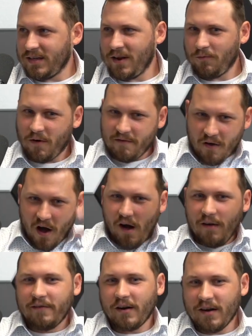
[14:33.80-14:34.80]
and
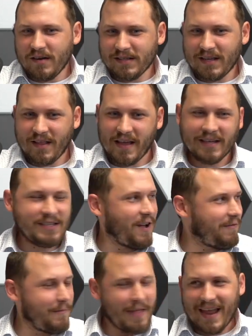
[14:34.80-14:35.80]
revolvers and like
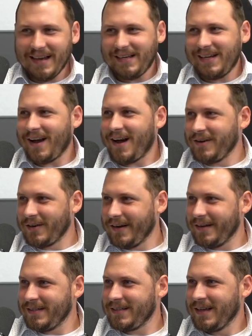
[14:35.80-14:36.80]
stuff from the 1800s.